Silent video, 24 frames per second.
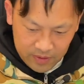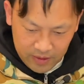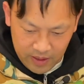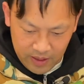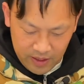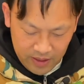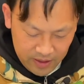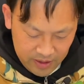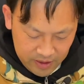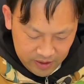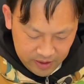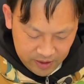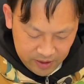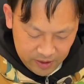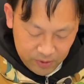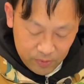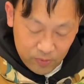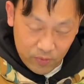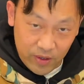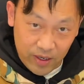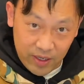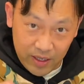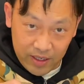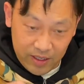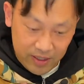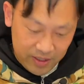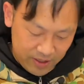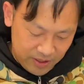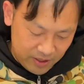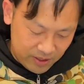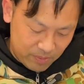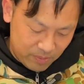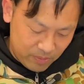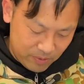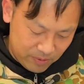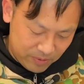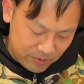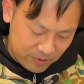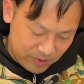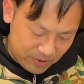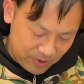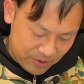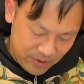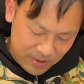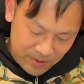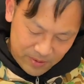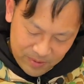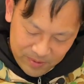And this is where it's supposed to
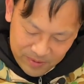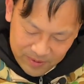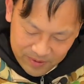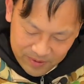go.